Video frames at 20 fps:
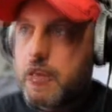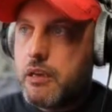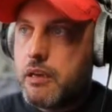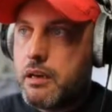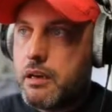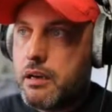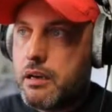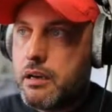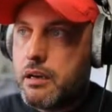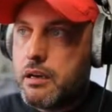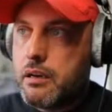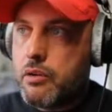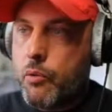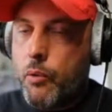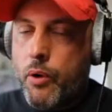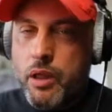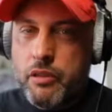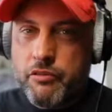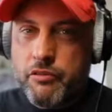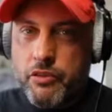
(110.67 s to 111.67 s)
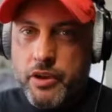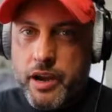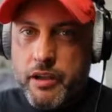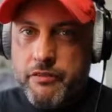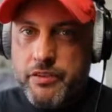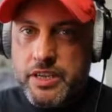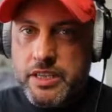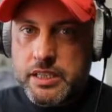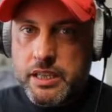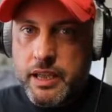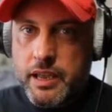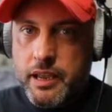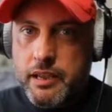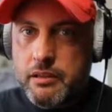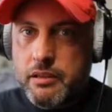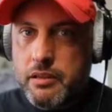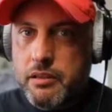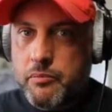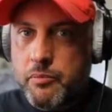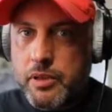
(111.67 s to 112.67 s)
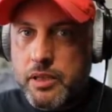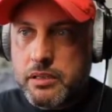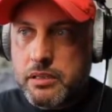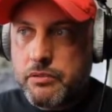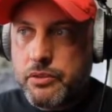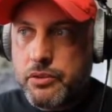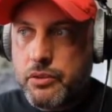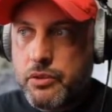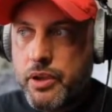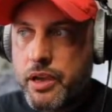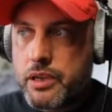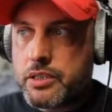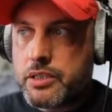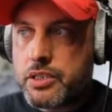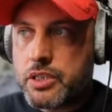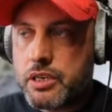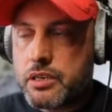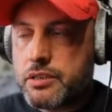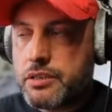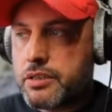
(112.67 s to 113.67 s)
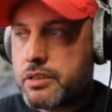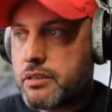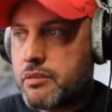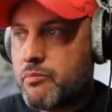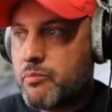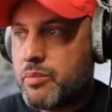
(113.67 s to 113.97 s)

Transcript: One for every state, plus a few extras,